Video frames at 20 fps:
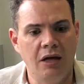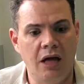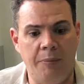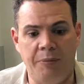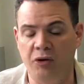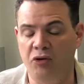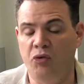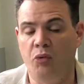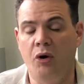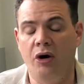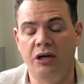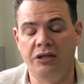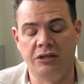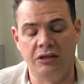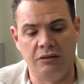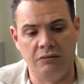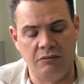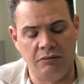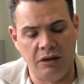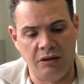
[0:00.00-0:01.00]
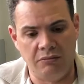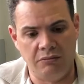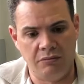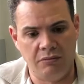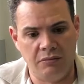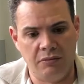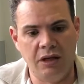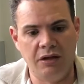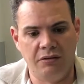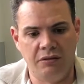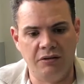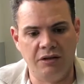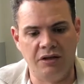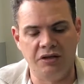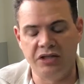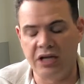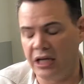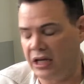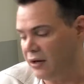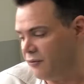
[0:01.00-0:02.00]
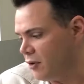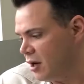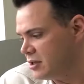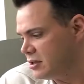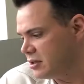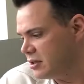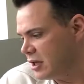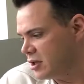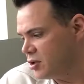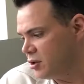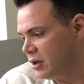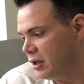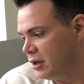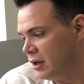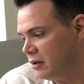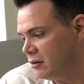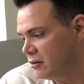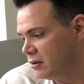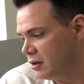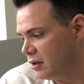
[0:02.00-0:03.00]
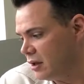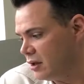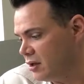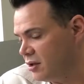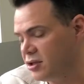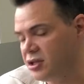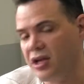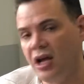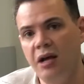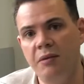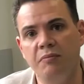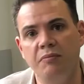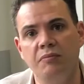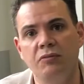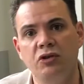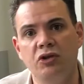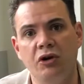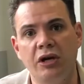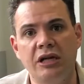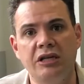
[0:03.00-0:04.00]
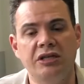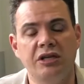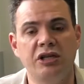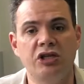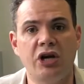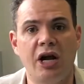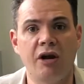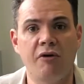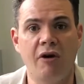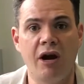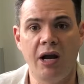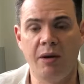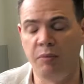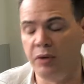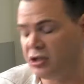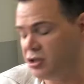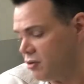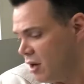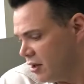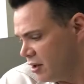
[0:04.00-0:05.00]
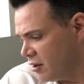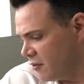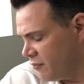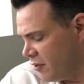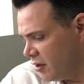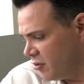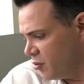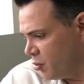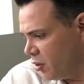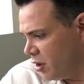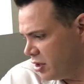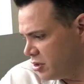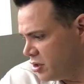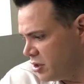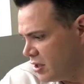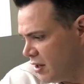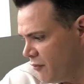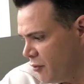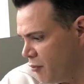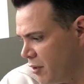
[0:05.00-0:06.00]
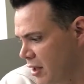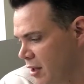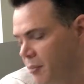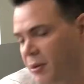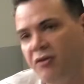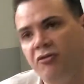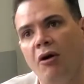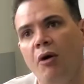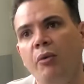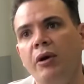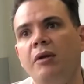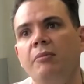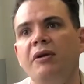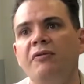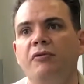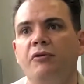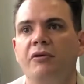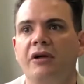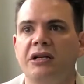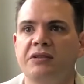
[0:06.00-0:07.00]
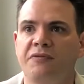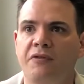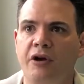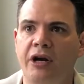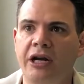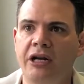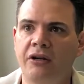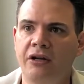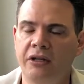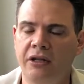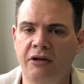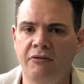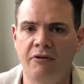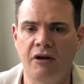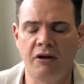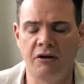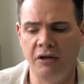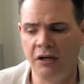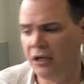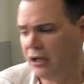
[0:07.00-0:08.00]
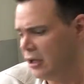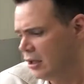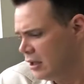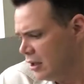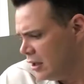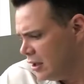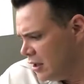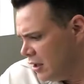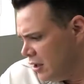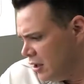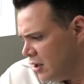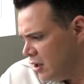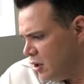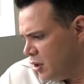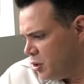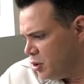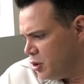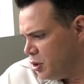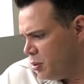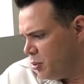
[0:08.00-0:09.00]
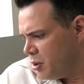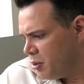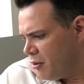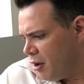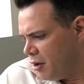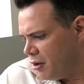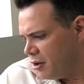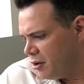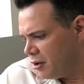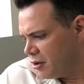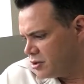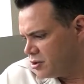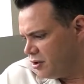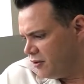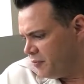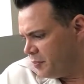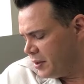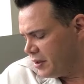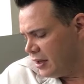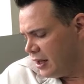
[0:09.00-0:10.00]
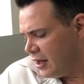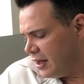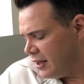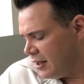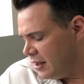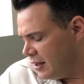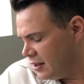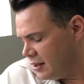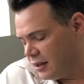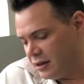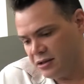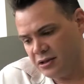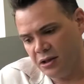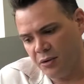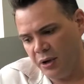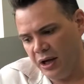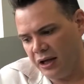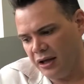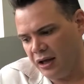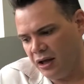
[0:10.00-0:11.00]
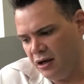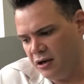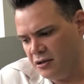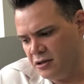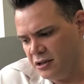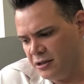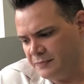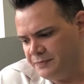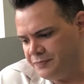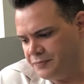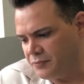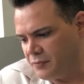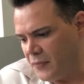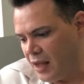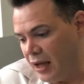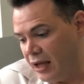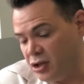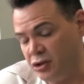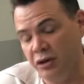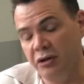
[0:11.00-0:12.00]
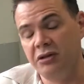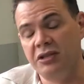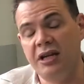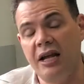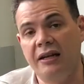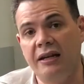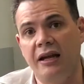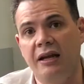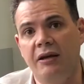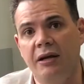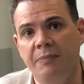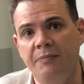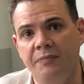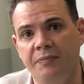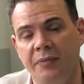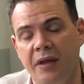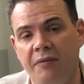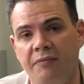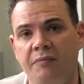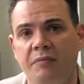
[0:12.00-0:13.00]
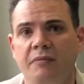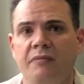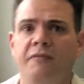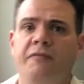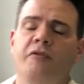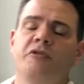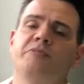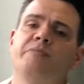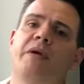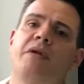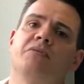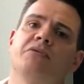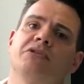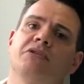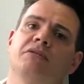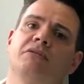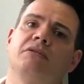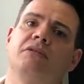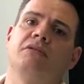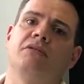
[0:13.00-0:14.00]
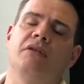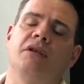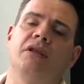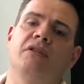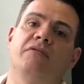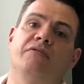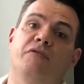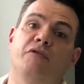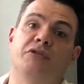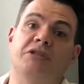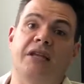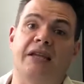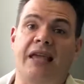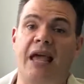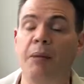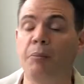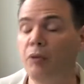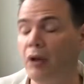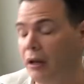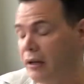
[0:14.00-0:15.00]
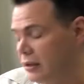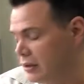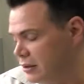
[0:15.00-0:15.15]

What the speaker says: Happened twice in consecutive races actually, and to the same jockey, CJ Graham, went straight to the front twice. She'd never ridden a Metro winner before last Friday night, then rode 2 in a row to knock us off, but that's the way it goes. Actually on Saturday, first bet was in the first at Kembla